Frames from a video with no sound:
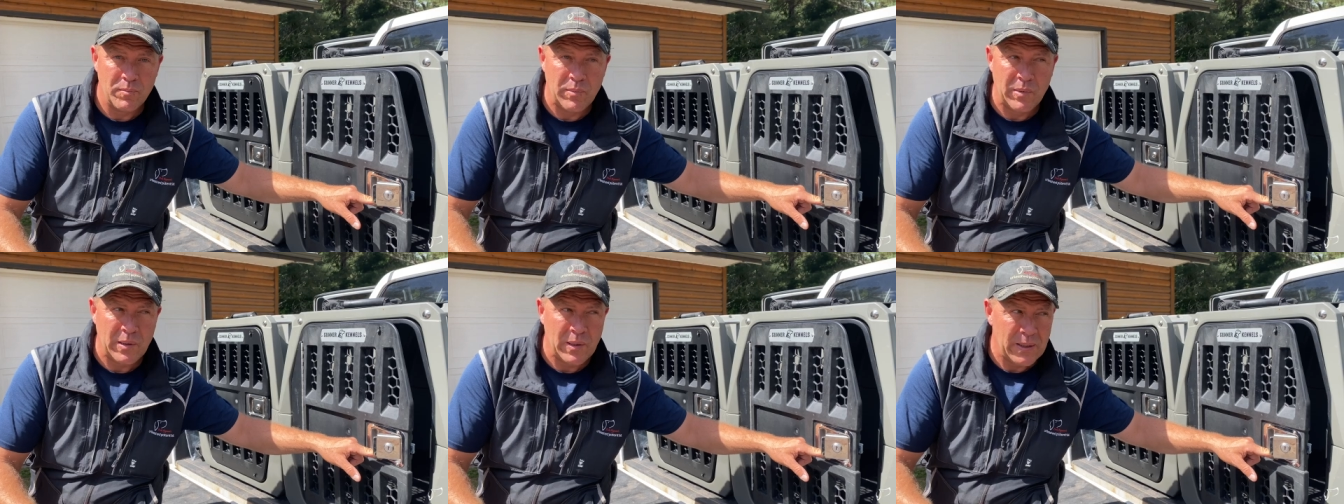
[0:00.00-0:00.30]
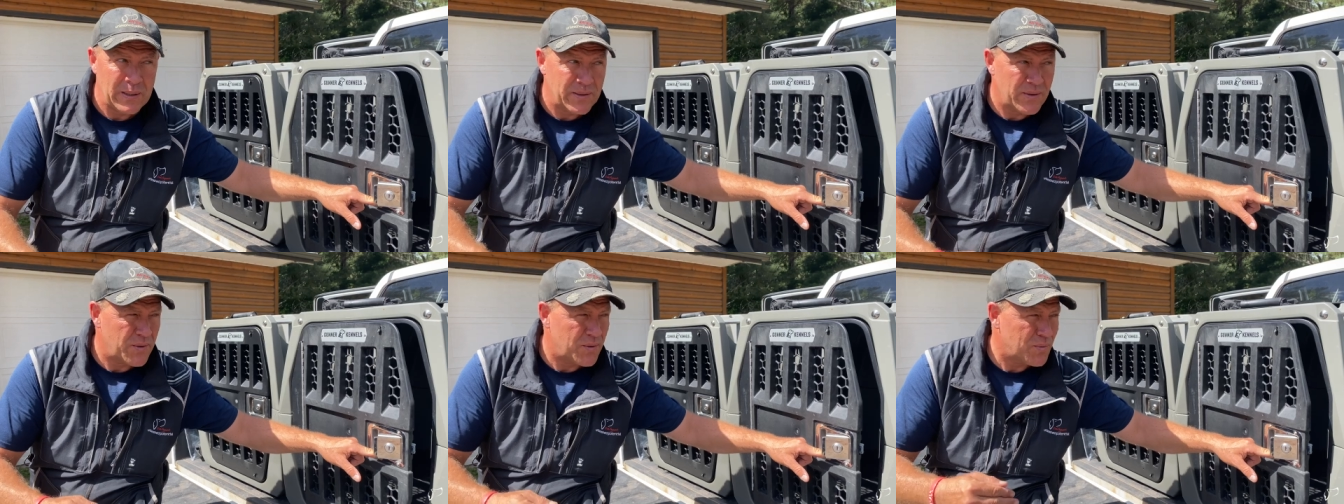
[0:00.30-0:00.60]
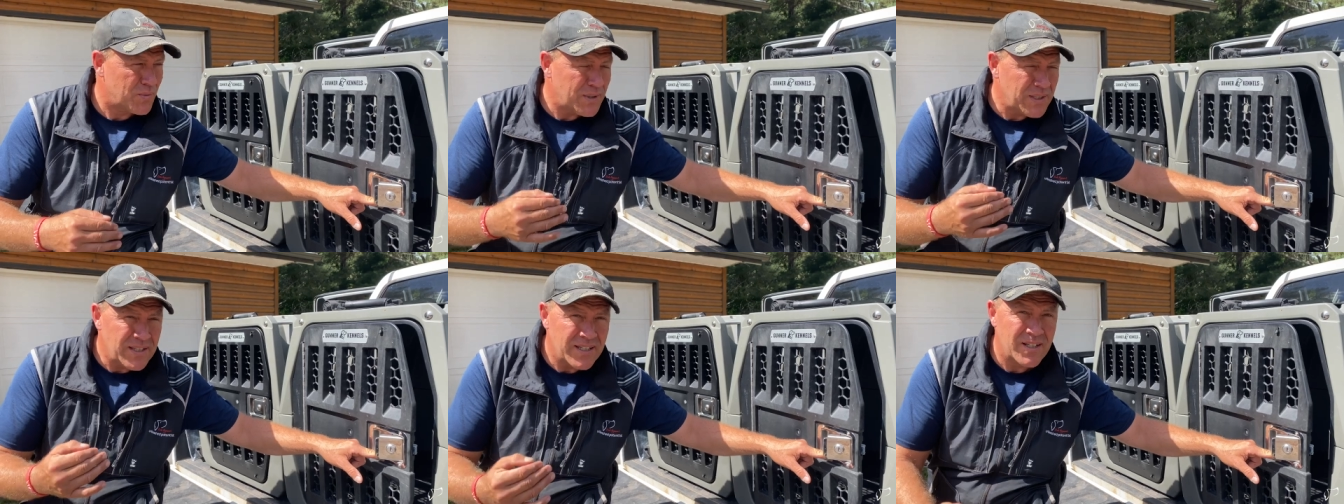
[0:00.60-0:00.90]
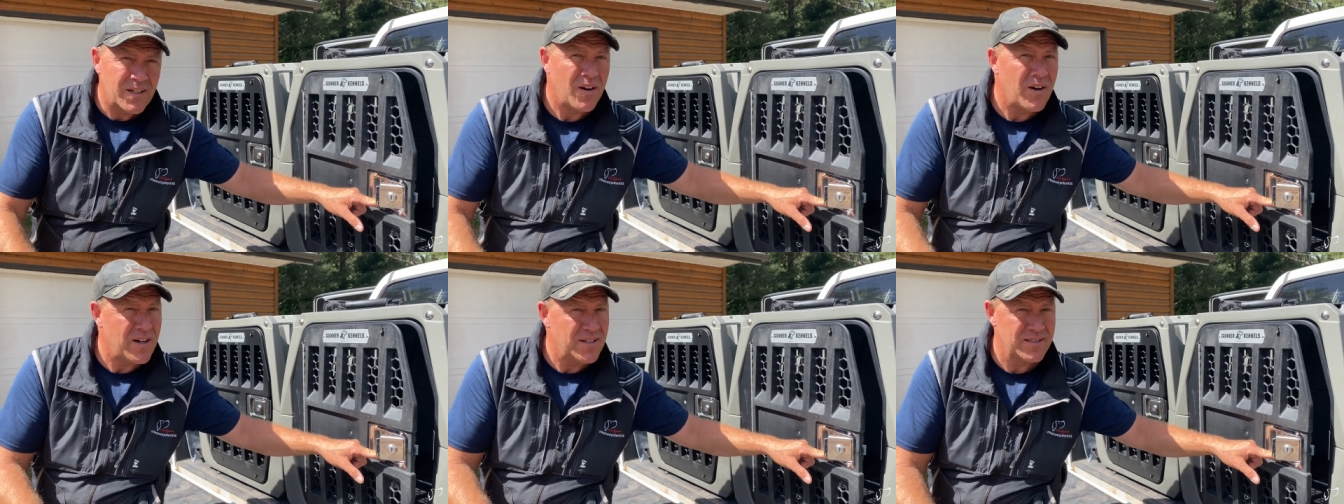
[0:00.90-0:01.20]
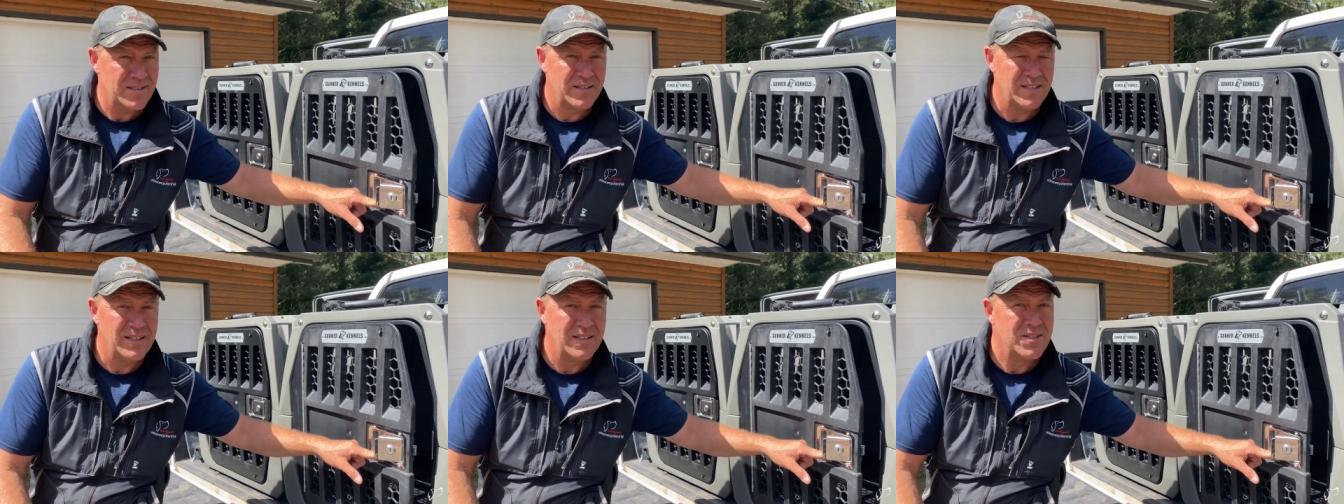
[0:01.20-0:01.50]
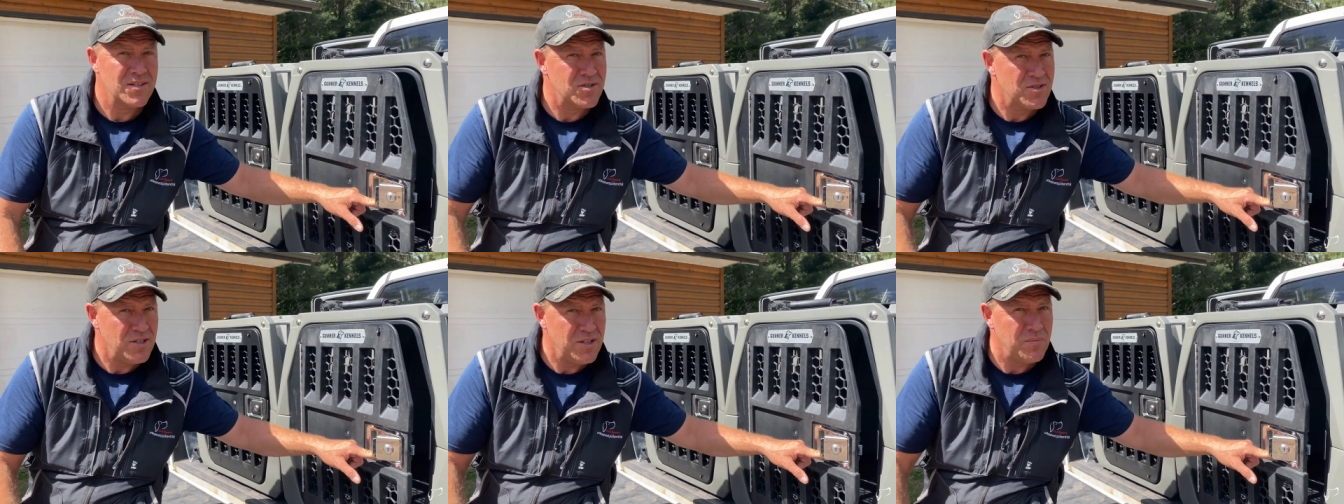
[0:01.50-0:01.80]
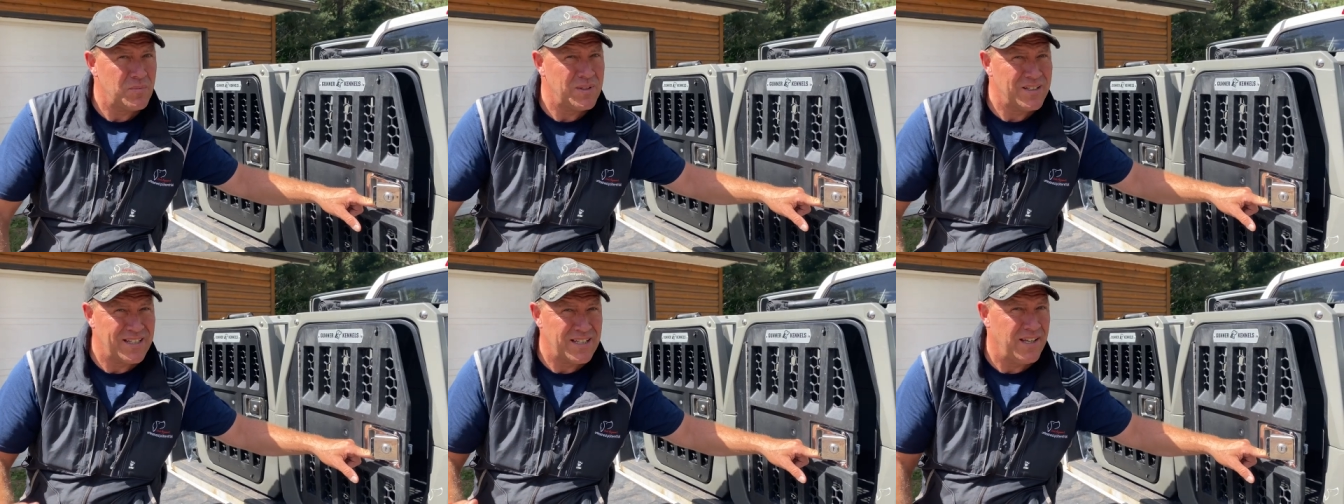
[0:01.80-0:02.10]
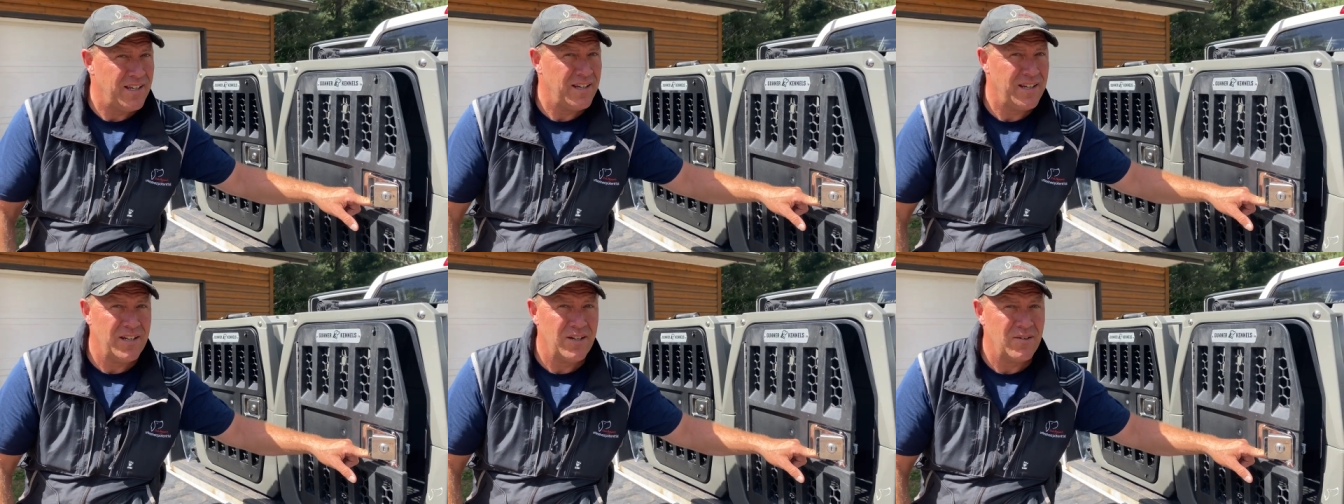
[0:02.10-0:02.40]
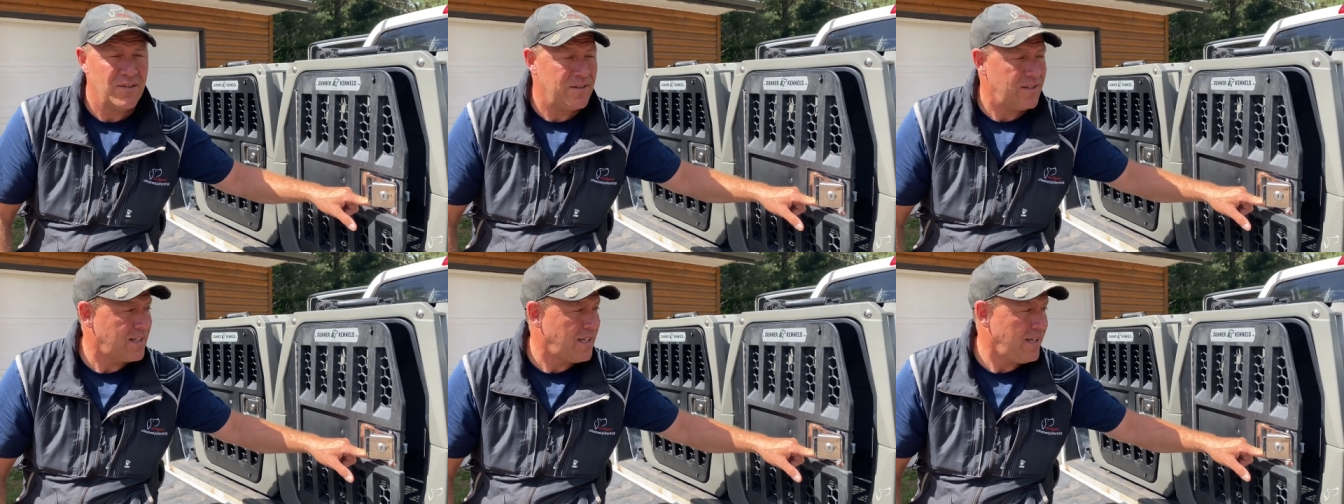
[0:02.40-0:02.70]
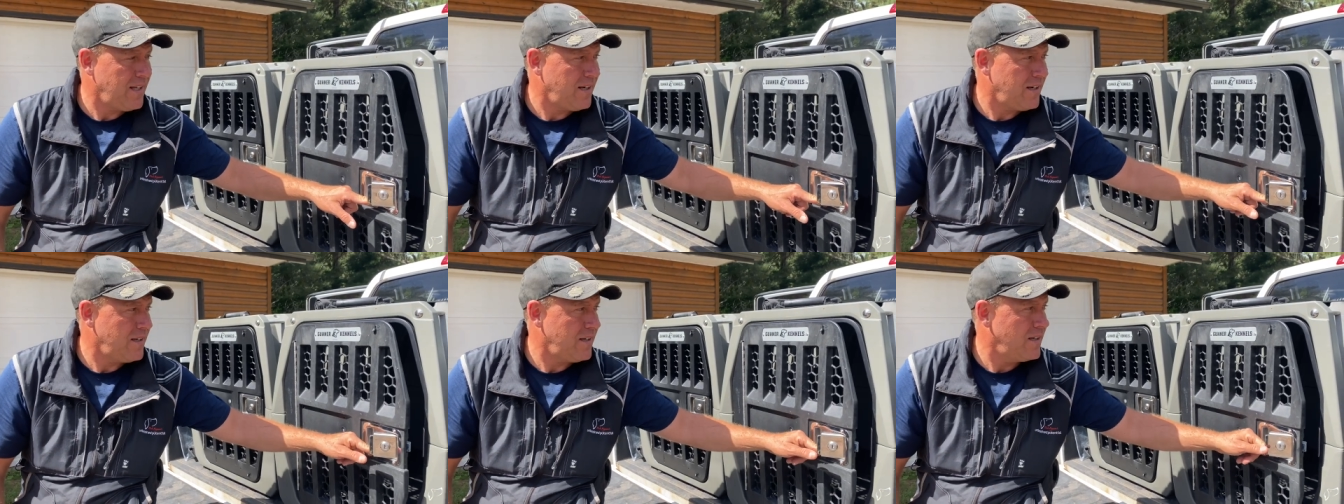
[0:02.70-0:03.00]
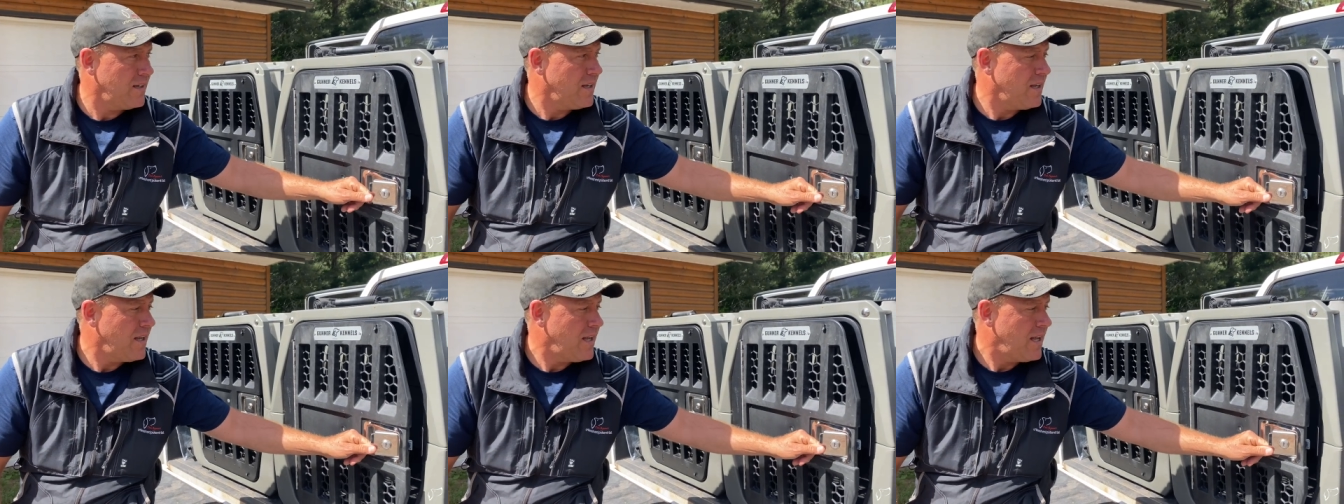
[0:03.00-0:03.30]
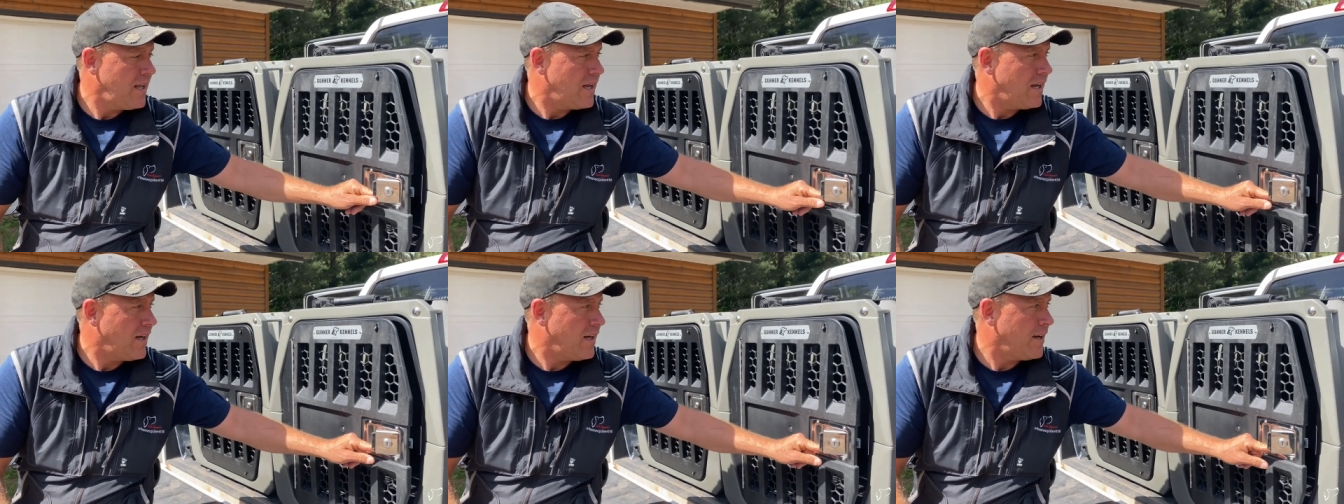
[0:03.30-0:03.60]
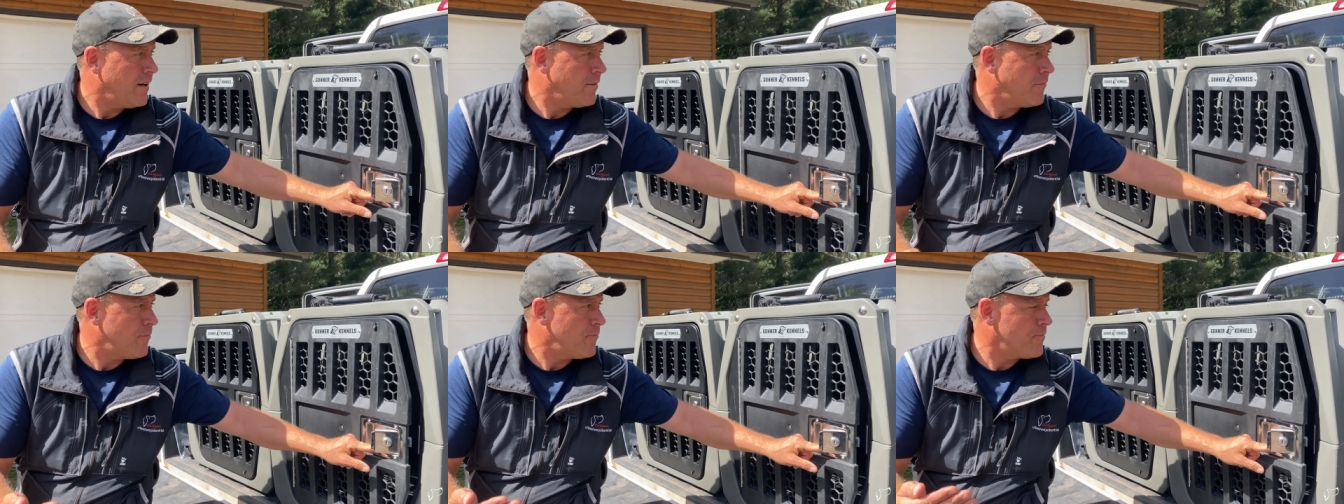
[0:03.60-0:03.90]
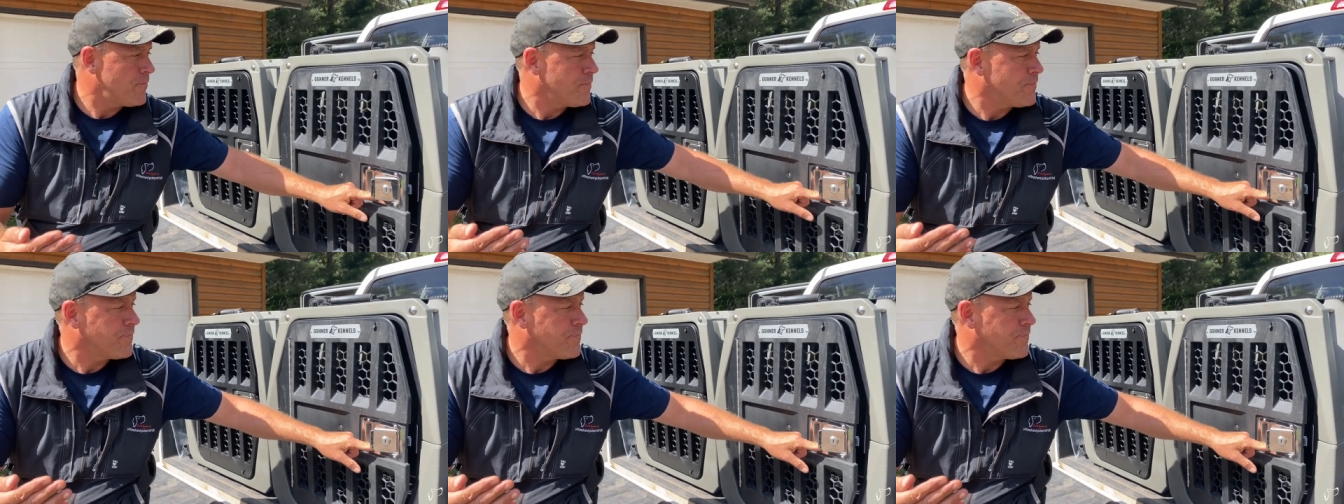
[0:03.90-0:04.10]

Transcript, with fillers: but they're really costly to ship and to get here into Canada. Um,